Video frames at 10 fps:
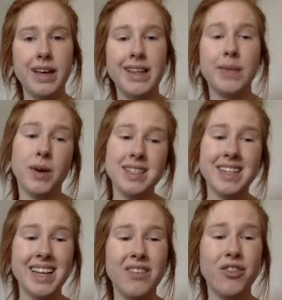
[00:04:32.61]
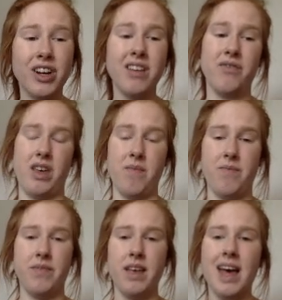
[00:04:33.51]
the president can forgive them.
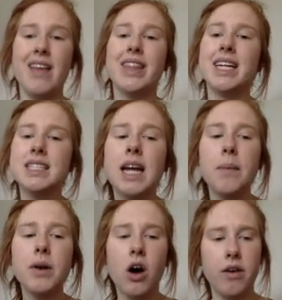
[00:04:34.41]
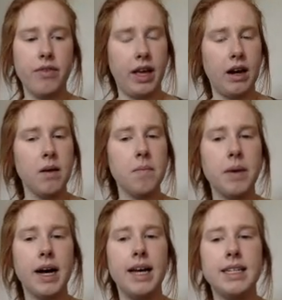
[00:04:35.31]
That doesn't happen often,
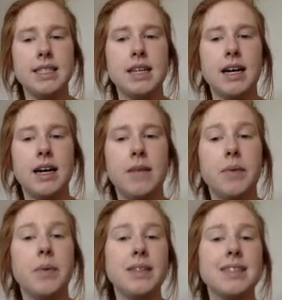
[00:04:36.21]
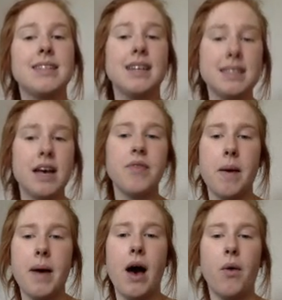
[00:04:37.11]
but the president does have that
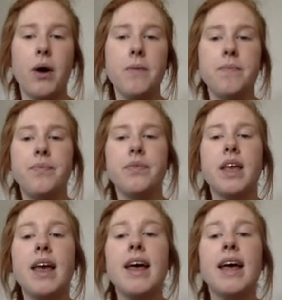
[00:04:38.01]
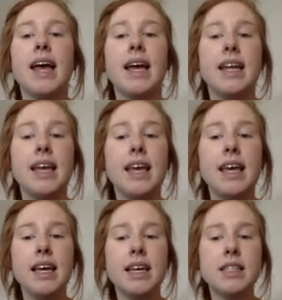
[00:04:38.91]
power. And
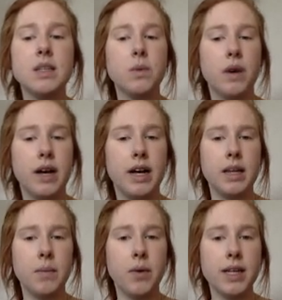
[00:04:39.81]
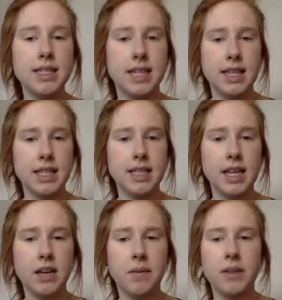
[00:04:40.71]
he is the one, the president, the
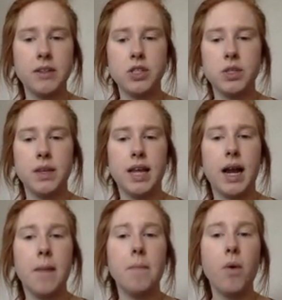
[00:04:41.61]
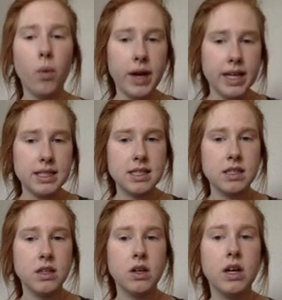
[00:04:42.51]
executive branch is the one that appoints
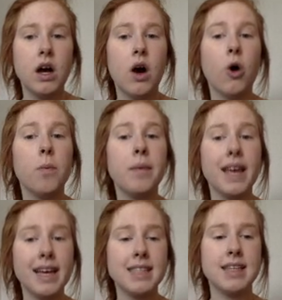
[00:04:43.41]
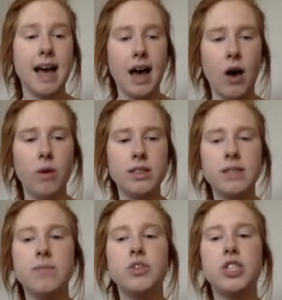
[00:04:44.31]
or picks out
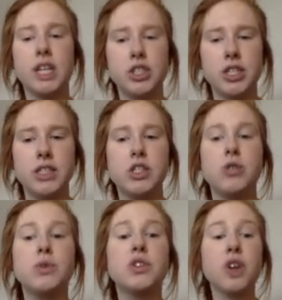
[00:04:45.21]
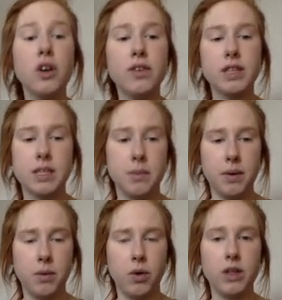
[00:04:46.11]
judges to serve on the Supreme
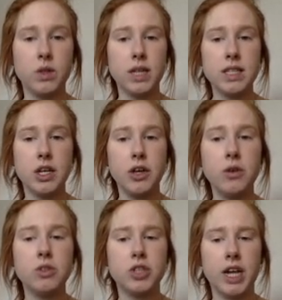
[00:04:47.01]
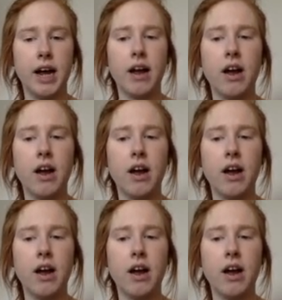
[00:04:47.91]
Court. So that's a huge check